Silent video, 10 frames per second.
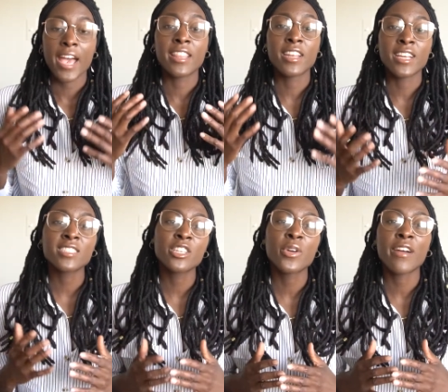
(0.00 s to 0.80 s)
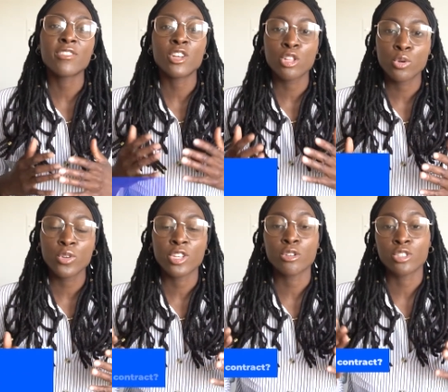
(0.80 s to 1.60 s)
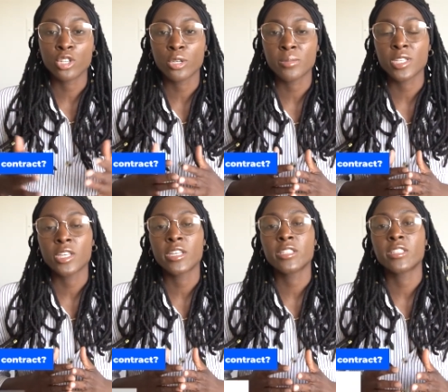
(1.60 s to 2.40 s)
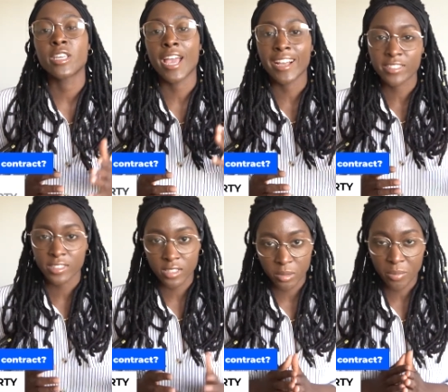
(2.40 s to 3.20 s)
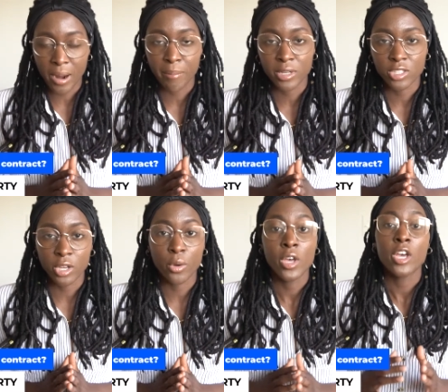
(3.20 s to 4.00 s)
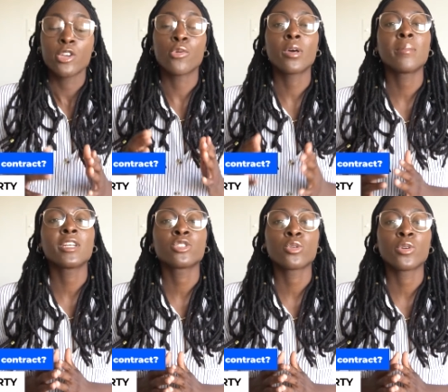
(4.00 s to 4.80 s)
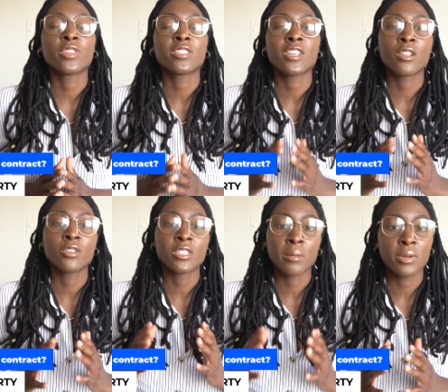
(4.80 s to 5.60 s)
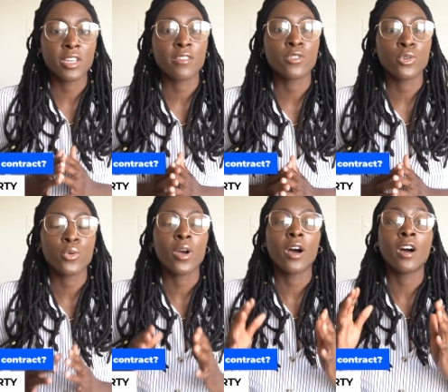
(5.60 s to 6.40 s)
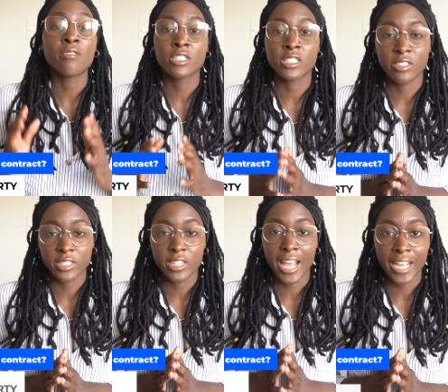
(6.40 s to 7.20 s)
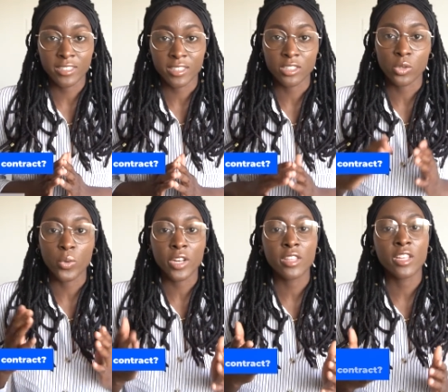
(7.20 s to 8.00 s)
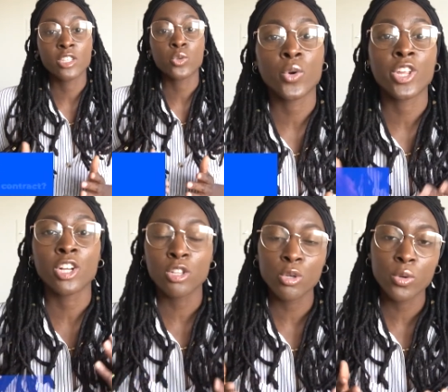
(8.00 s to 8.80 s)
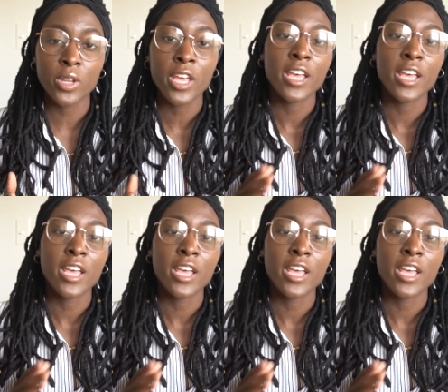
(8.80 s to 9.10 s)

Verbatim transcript: And the next thing you have to include in your terms is the access to the property. So you wanna make sure the seller is able to give you unrestricted access. So one of the things you wanna include